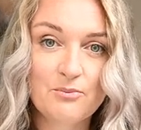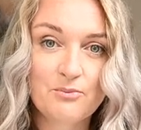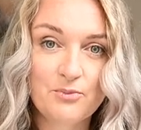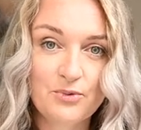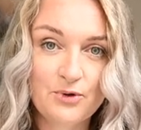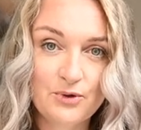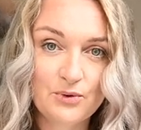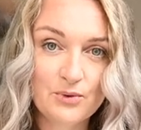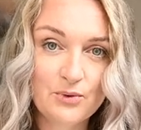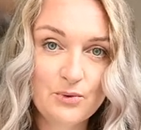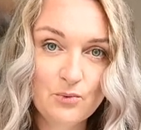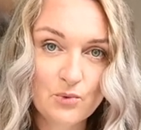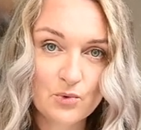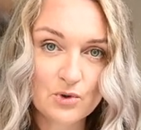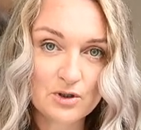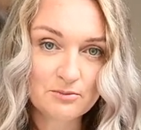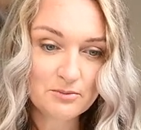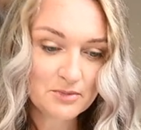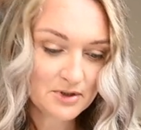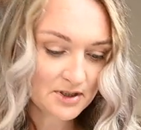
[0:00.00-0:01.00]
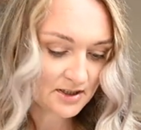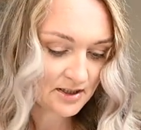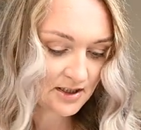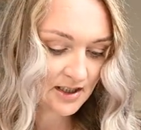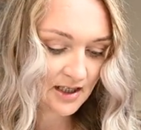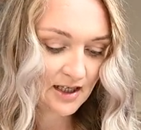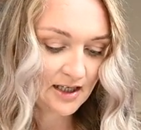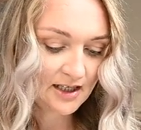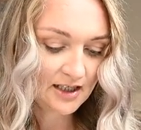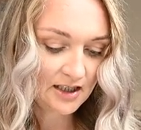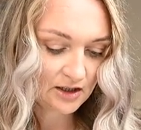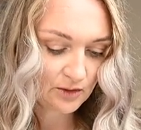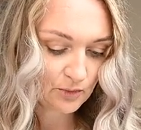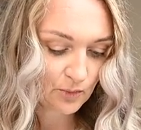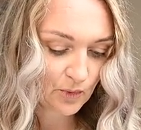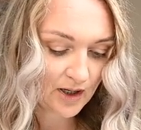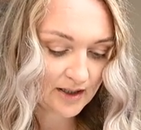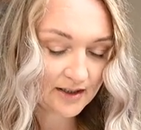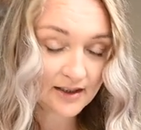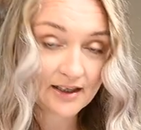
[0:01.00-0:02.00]
pure warms in
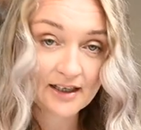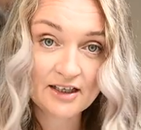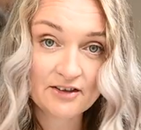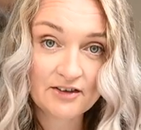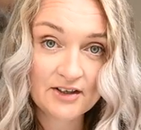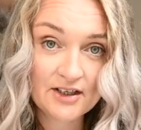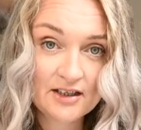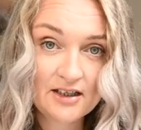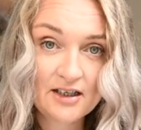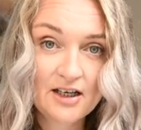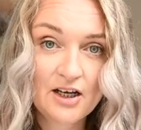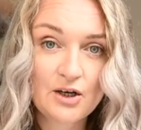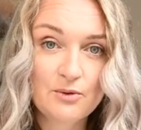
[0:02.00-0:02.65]
one area,